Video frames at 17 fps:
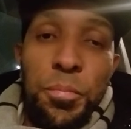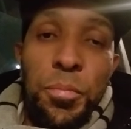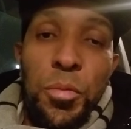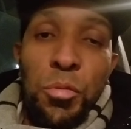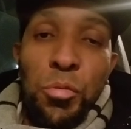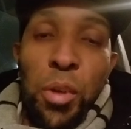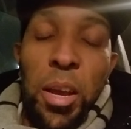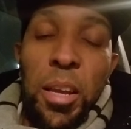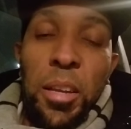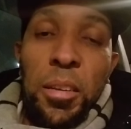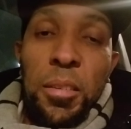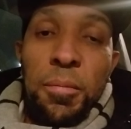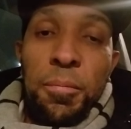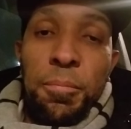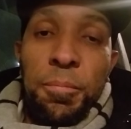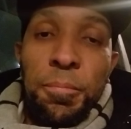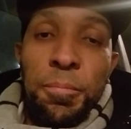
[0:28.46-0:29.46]
written,
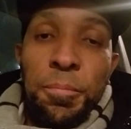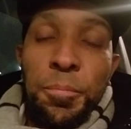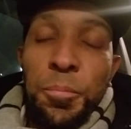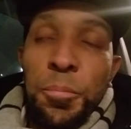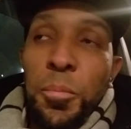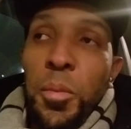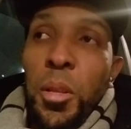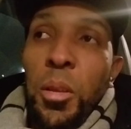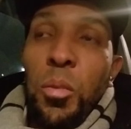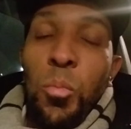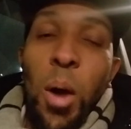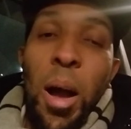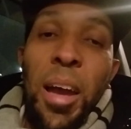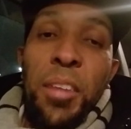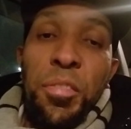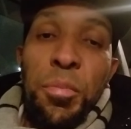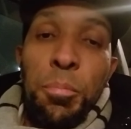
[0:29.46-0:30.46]

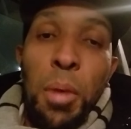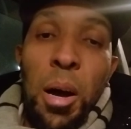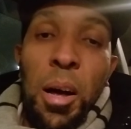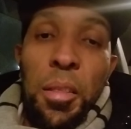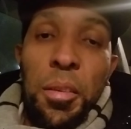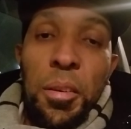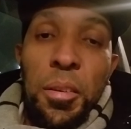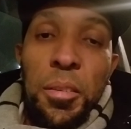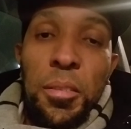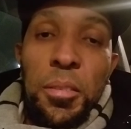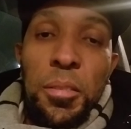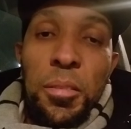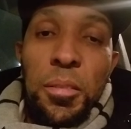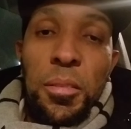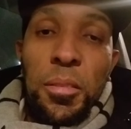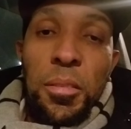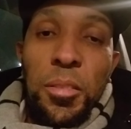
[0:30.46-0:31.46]
why even bother?
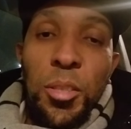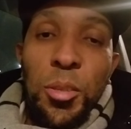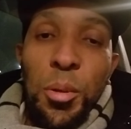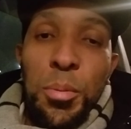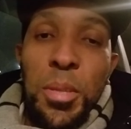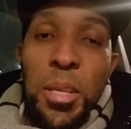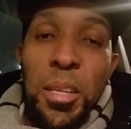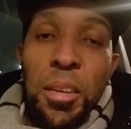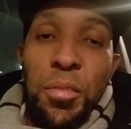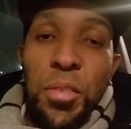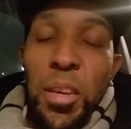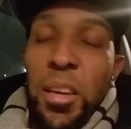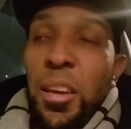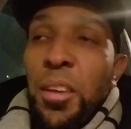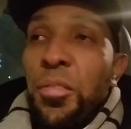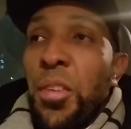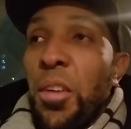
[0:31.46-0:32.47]
You know what I'm saying?
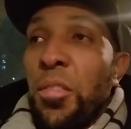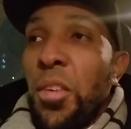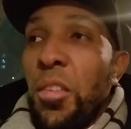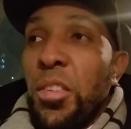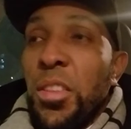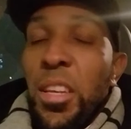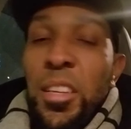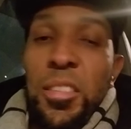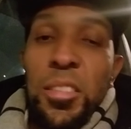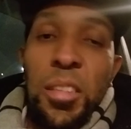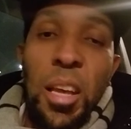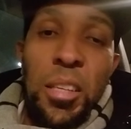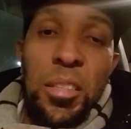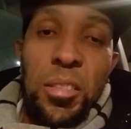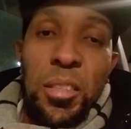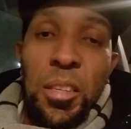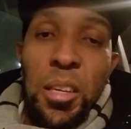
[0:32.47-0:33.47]
If everything is
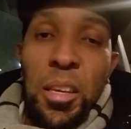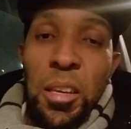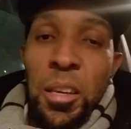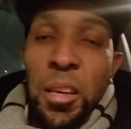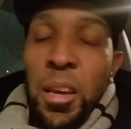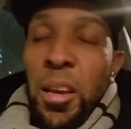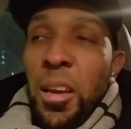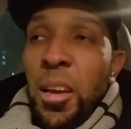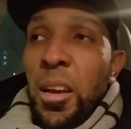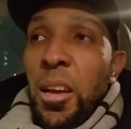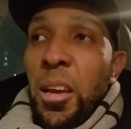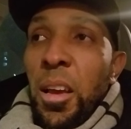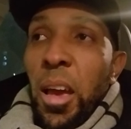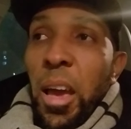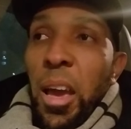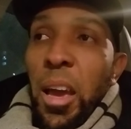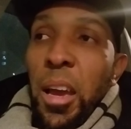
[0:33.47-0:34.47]
destiny
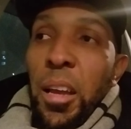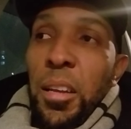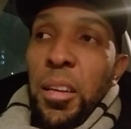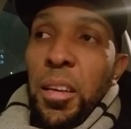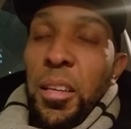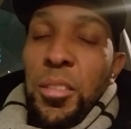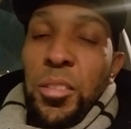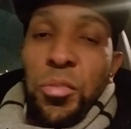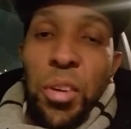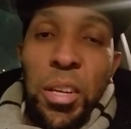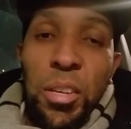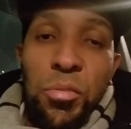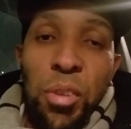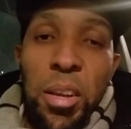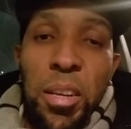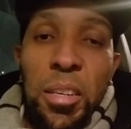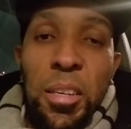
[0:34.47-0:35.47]
and it's already
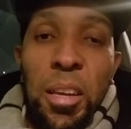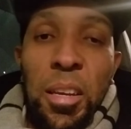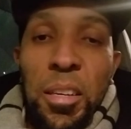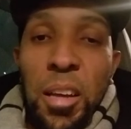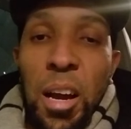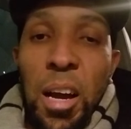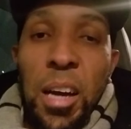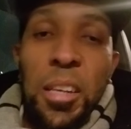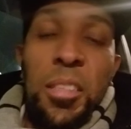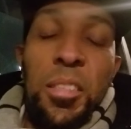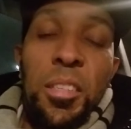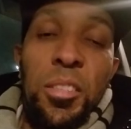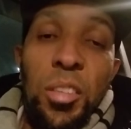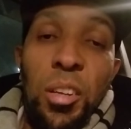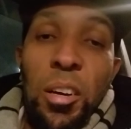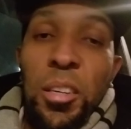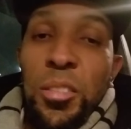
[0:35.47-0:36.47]
written and God is in
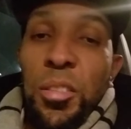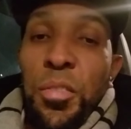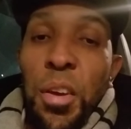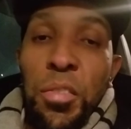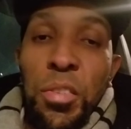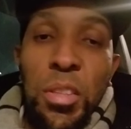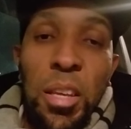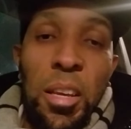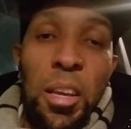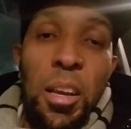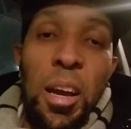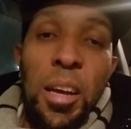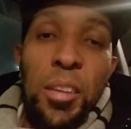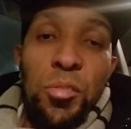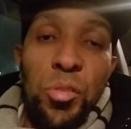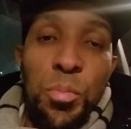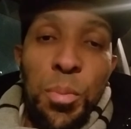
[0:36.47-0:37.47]
charge of everything and
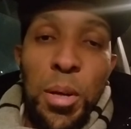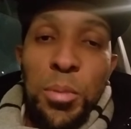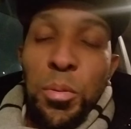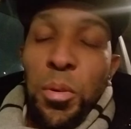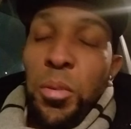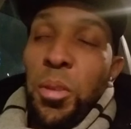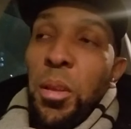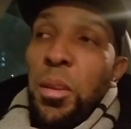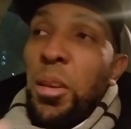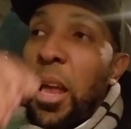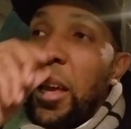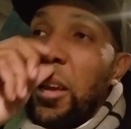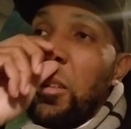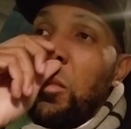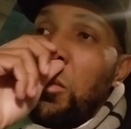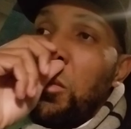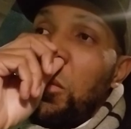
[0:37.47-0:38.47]
God is responsible, then
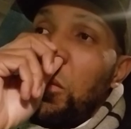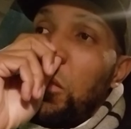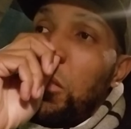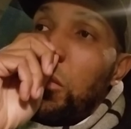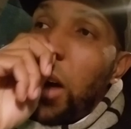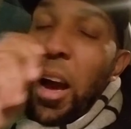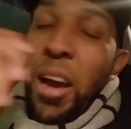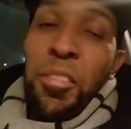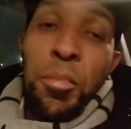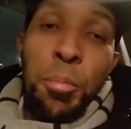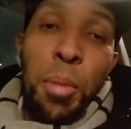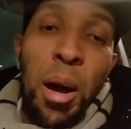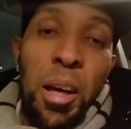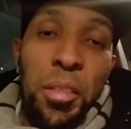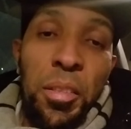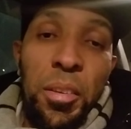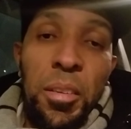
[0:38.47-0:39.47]
like, why even
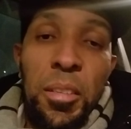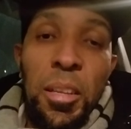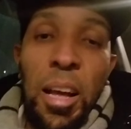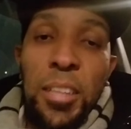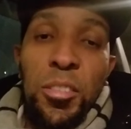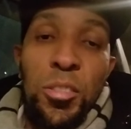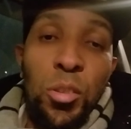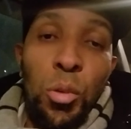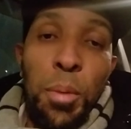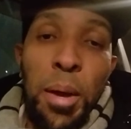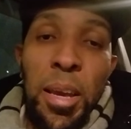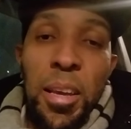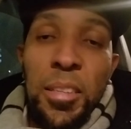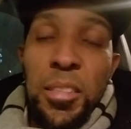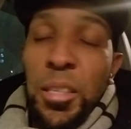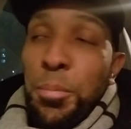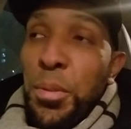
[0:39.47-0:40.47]
bother? I just throw my
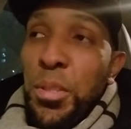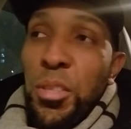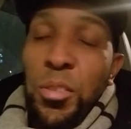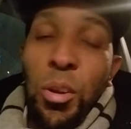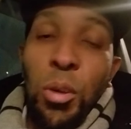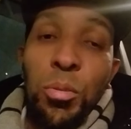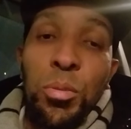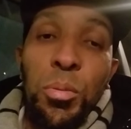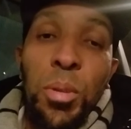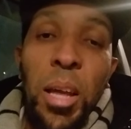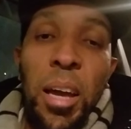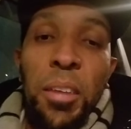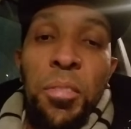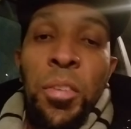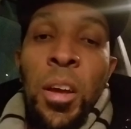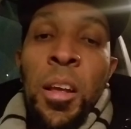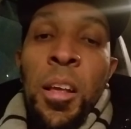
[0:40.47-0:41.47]
hands up and just go through
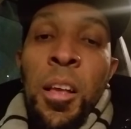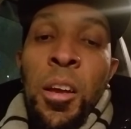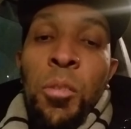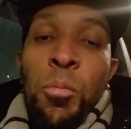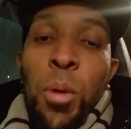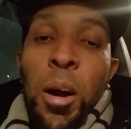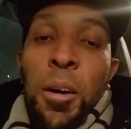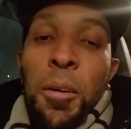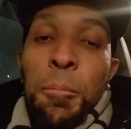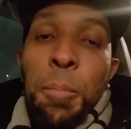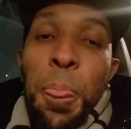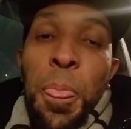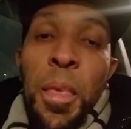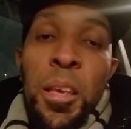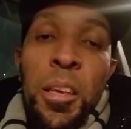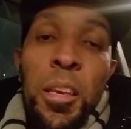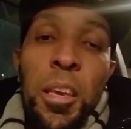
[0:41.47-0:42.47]
life. Well,
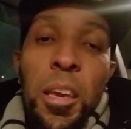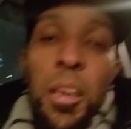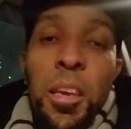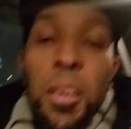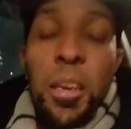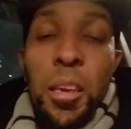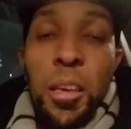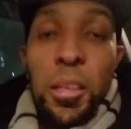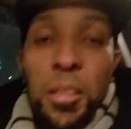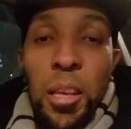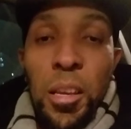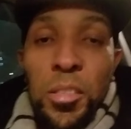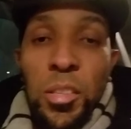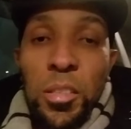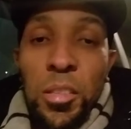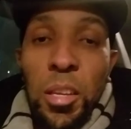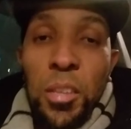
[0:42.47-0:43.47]

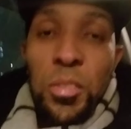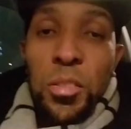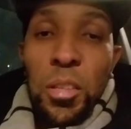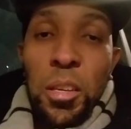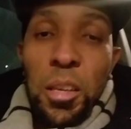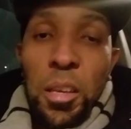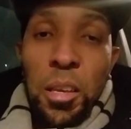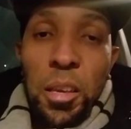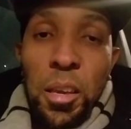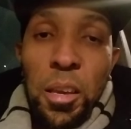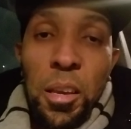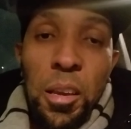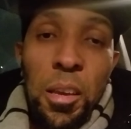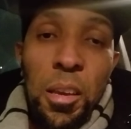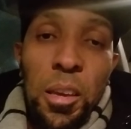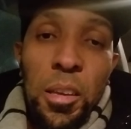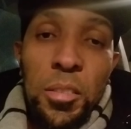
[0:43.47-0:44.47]
here's
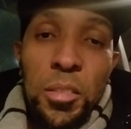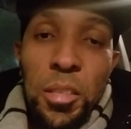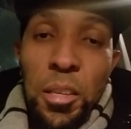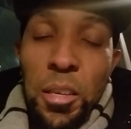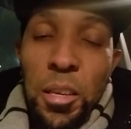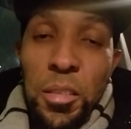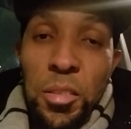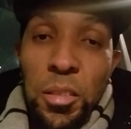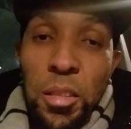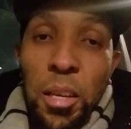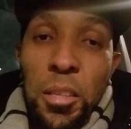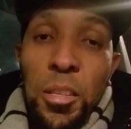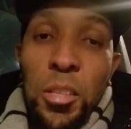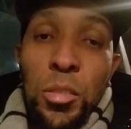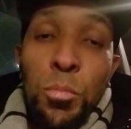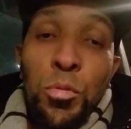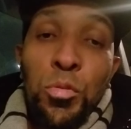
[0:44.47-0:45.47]
the thing.
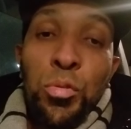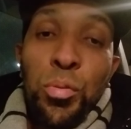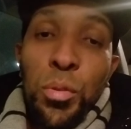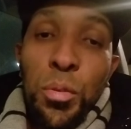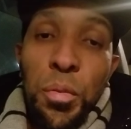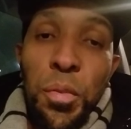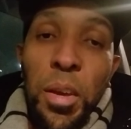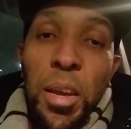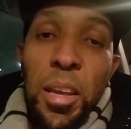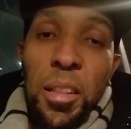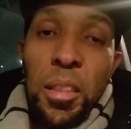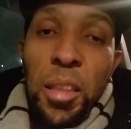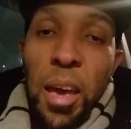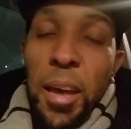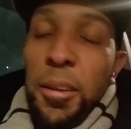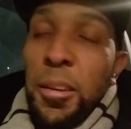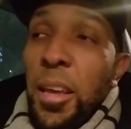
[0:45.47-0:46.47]
There's some truth in
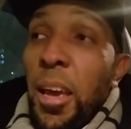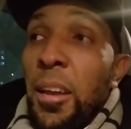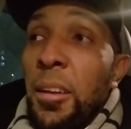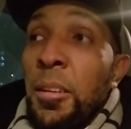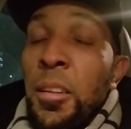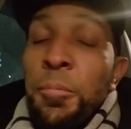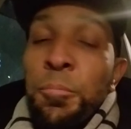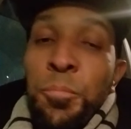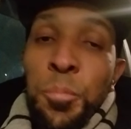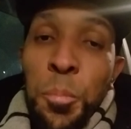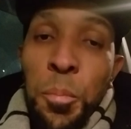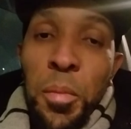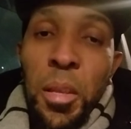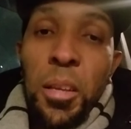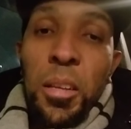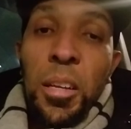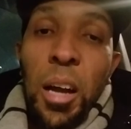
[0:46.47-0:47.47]
that
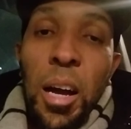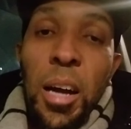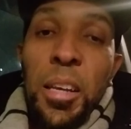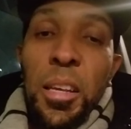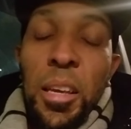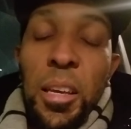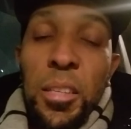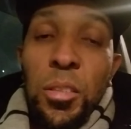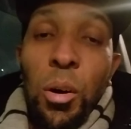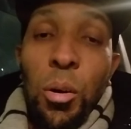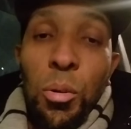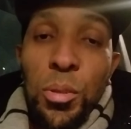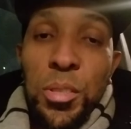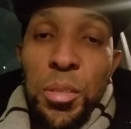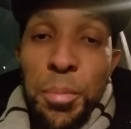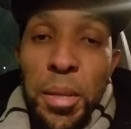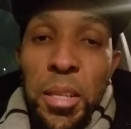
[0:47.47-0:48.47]
God is
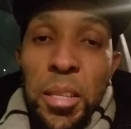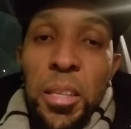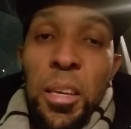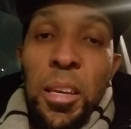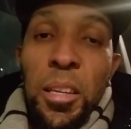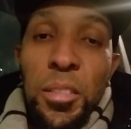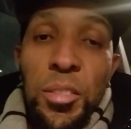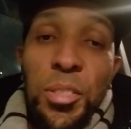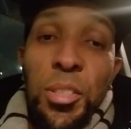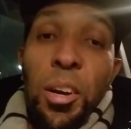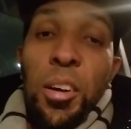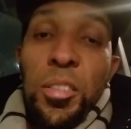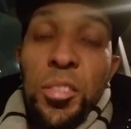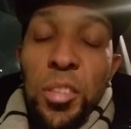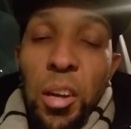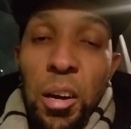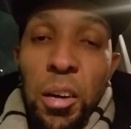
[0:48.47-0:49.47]
ultimately in
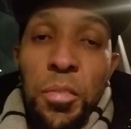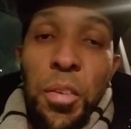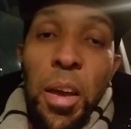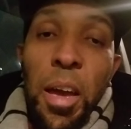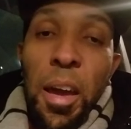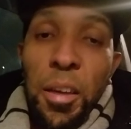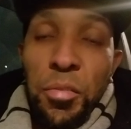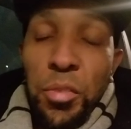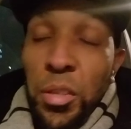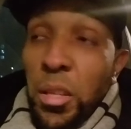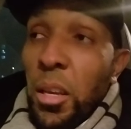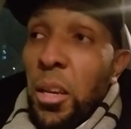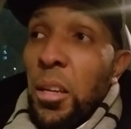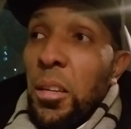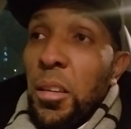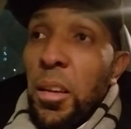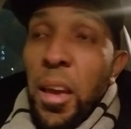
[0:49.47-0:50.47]
charge of
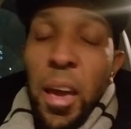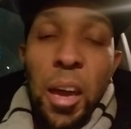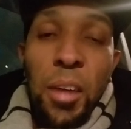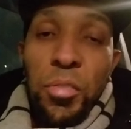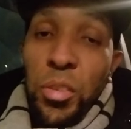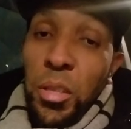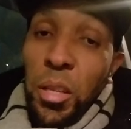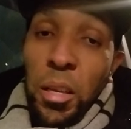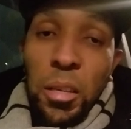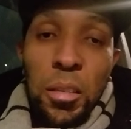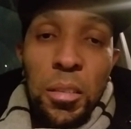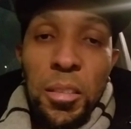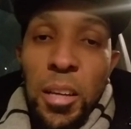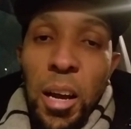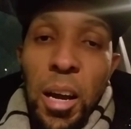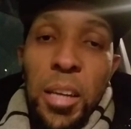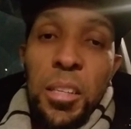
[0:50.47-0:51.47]
everything. Everything.
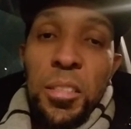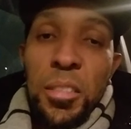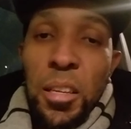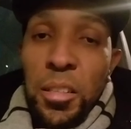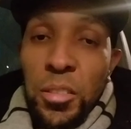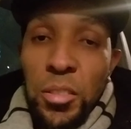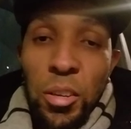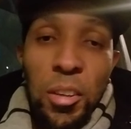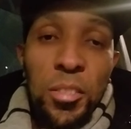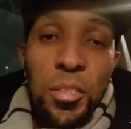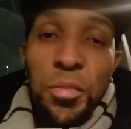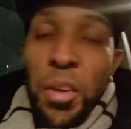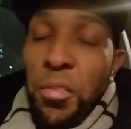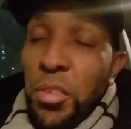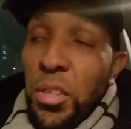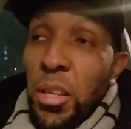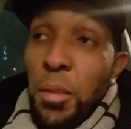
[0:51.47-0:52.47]
God is in charge of
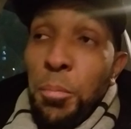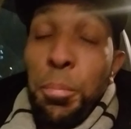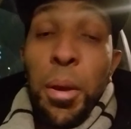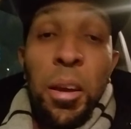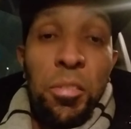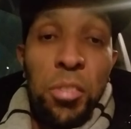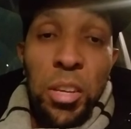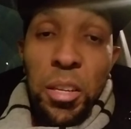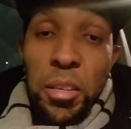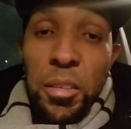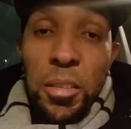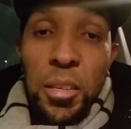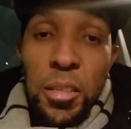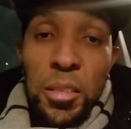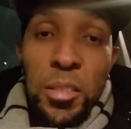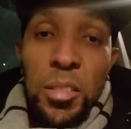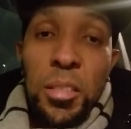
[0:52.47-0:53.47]
everything. Period.
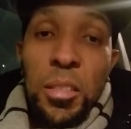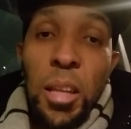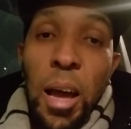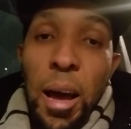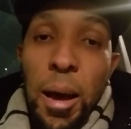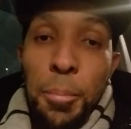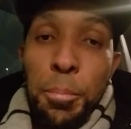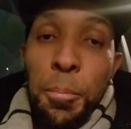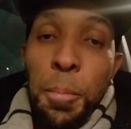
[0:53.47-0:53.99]
Stop.